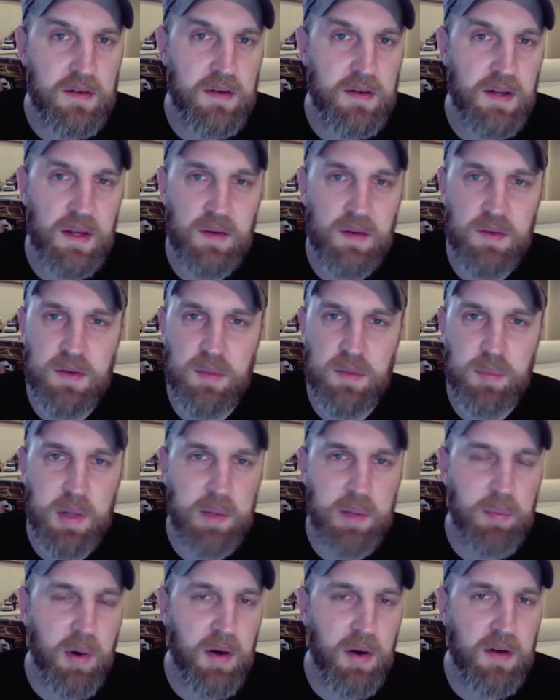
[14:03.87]
That was a big
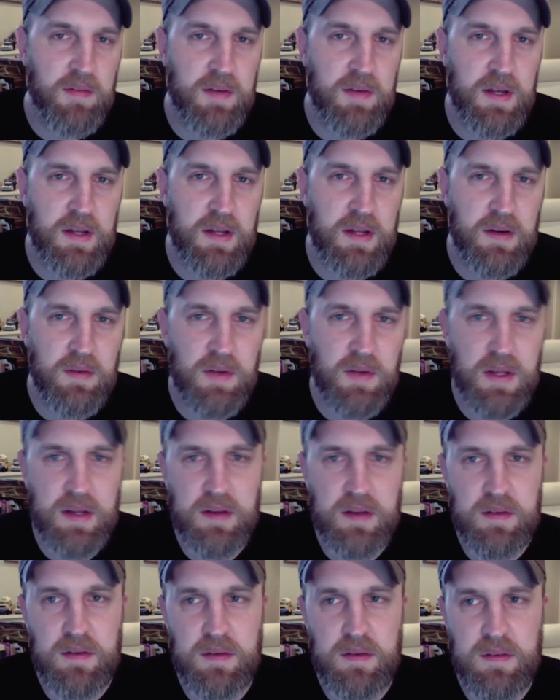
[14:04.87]
part of it. And really
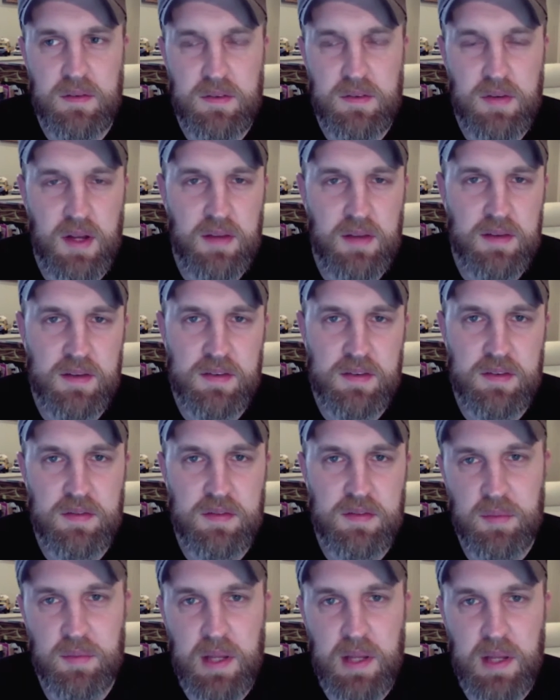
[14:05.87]
transitioned from
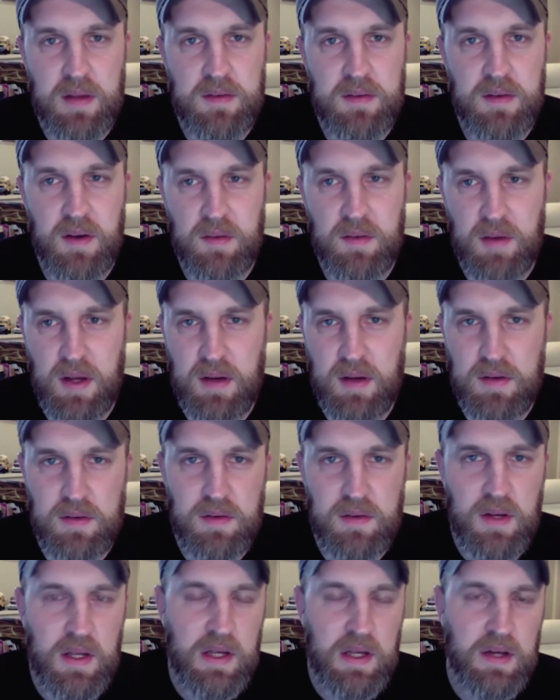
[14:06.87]
being a songwriter
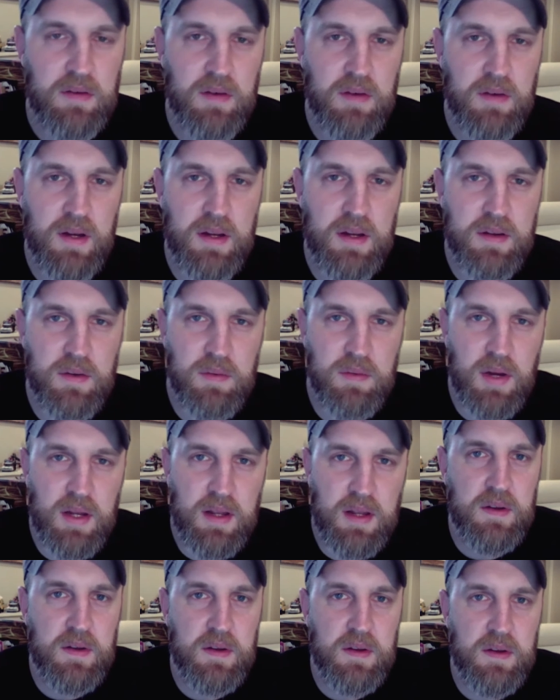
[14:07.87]
right into writing
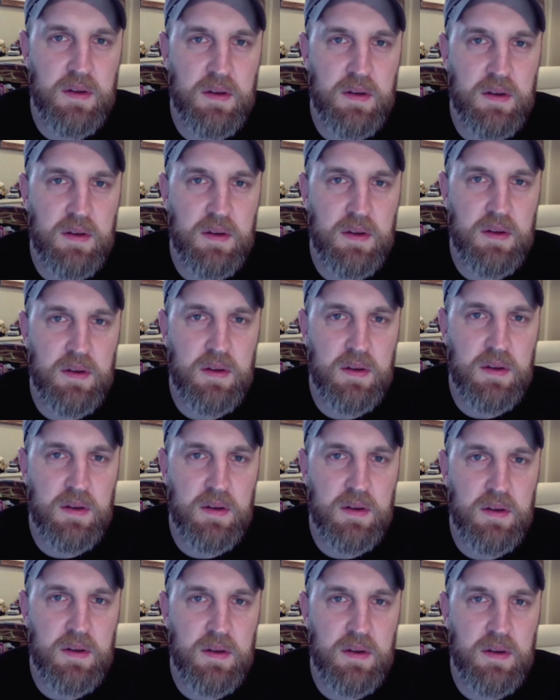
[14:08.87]
kids' books was
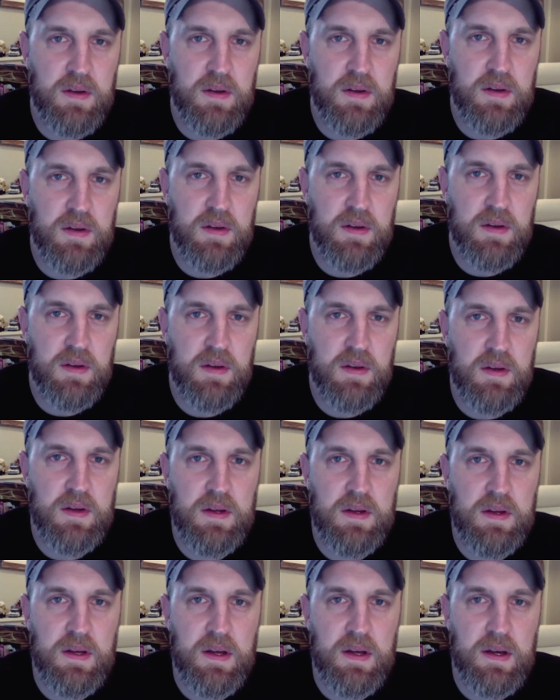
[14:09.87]
pretty
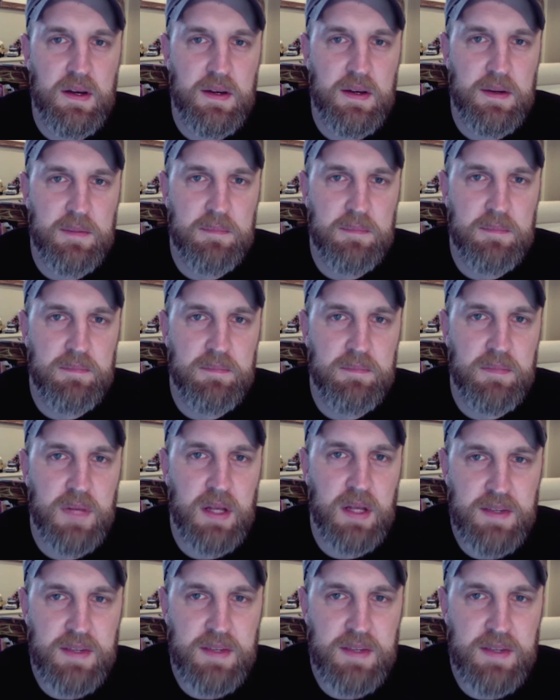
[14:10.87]
a
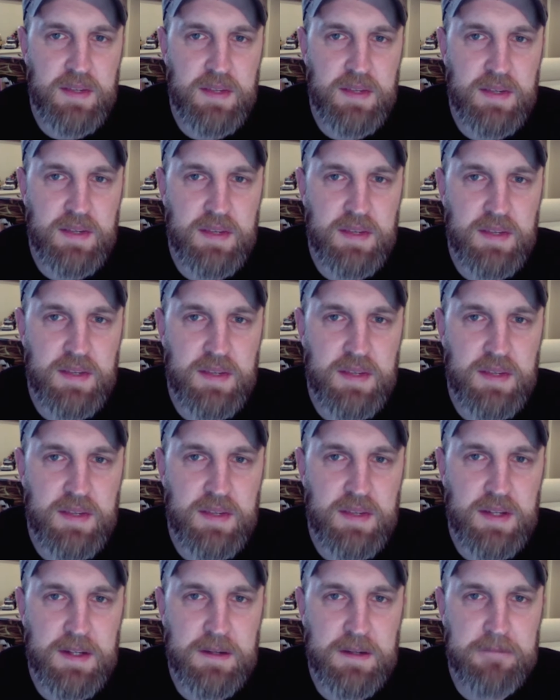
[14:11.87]
natural
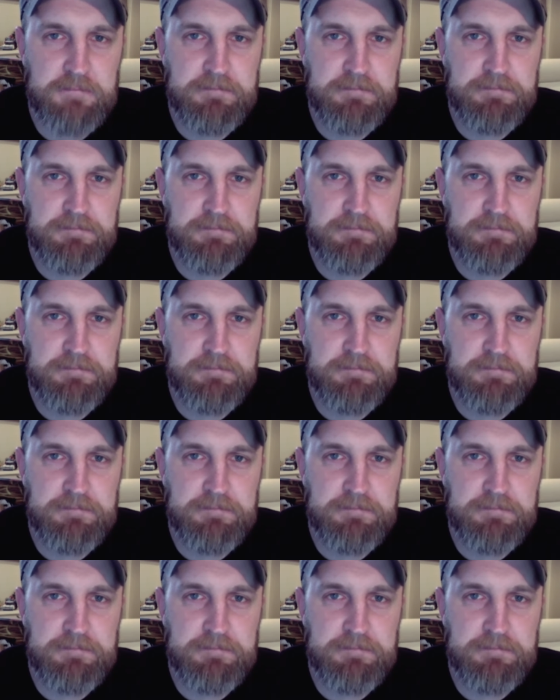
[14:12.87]
transition.